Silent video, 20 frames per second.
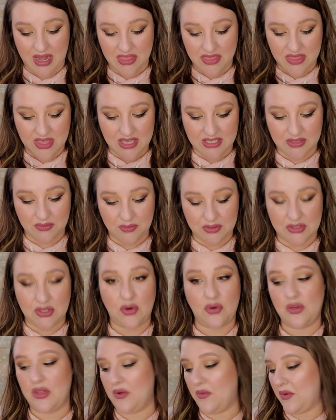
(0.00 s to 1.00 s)
And this was
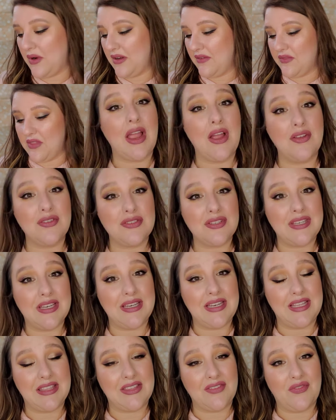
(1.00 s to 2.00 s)
totally one of them. I also
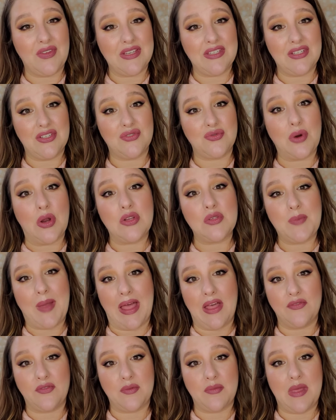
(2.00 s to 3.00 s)
did get the vintage rose
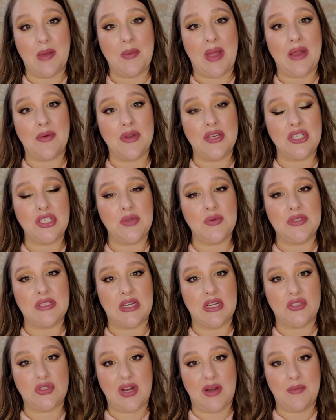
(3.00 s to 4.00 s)
palette from them. I originally was
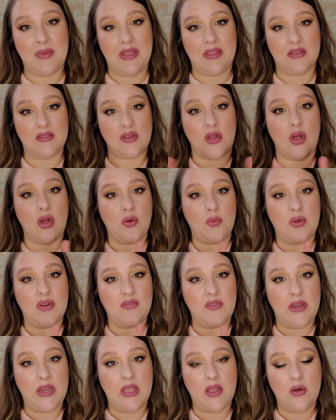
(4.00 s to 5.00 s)
going to try and make this all one
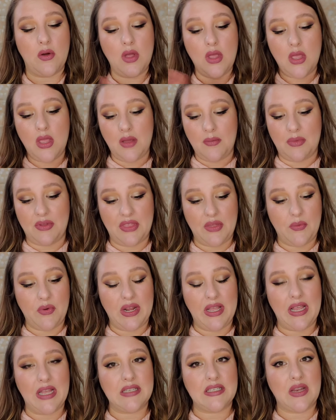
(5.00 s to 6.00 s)
video, but then when
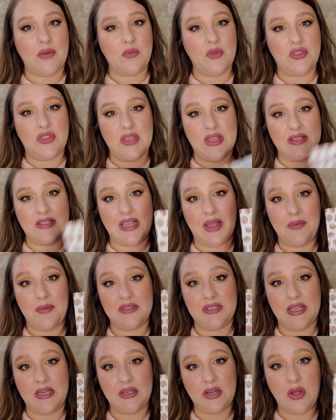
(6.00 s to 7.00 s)
I got done with this, I
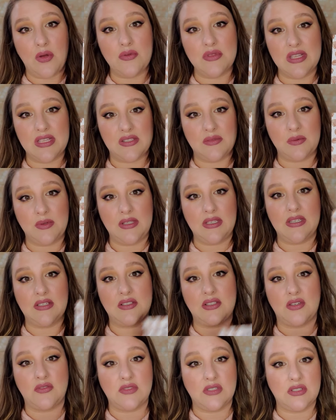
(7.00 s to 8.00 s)
was like, no, this really
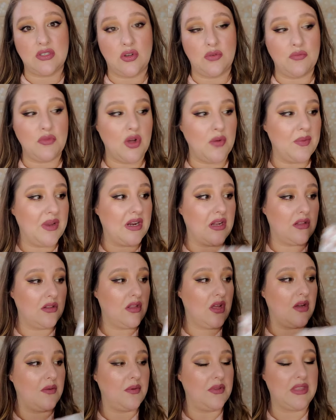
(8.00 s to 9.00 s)
deserves its own moment
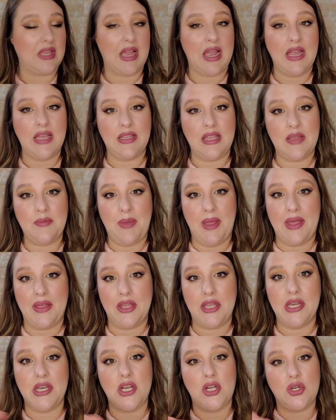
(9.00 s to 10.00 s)
along with the highlight
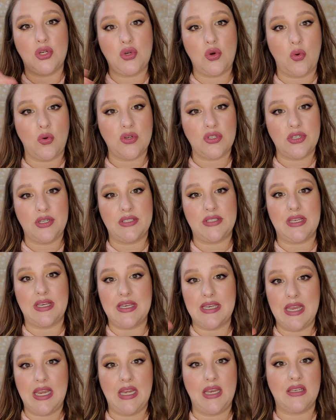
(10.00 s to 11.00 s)
palette. Gorgeous.
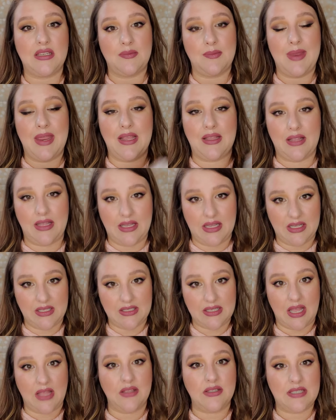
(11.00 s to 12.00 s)
Needed to make like a
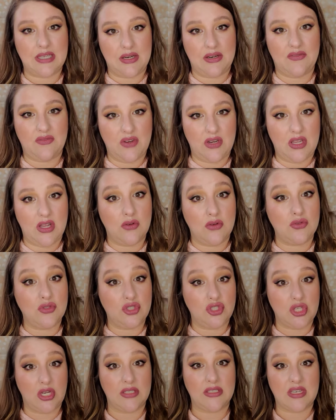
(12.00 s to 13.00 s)
solitary video
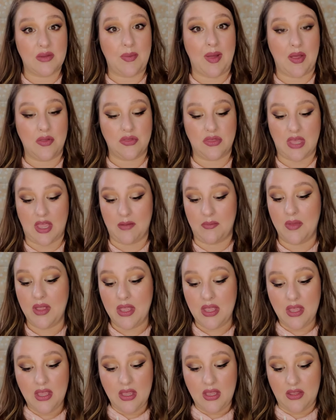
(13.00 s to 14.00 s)
just about them.
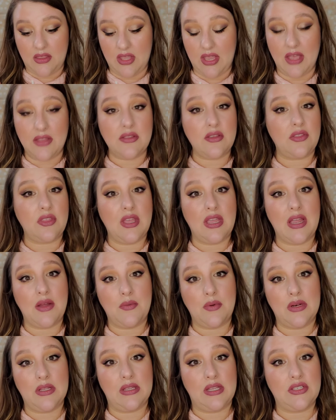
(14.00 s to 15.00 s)
The other thing I
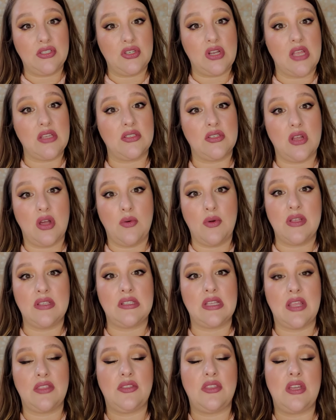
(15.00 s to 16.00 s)
want to let you guys know is
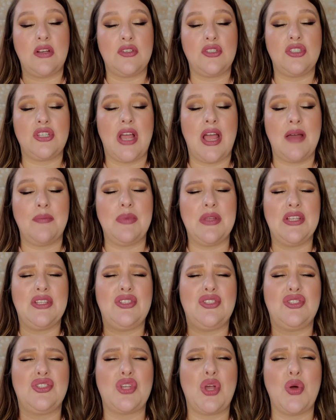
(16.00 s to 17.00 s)
that their shop is
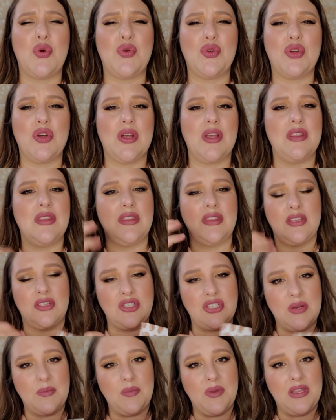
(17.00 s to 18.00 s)
so good. The
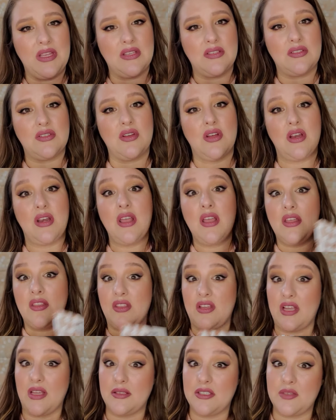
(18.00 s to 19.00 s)
shipping is good.
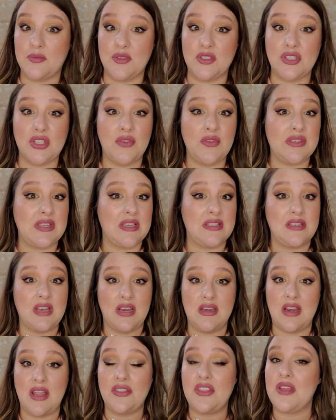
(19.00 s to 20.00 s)
The customer service has
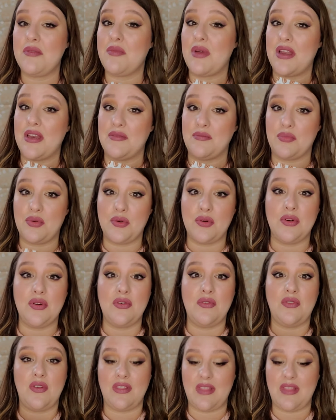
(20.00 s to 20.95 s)
done nothing but improve.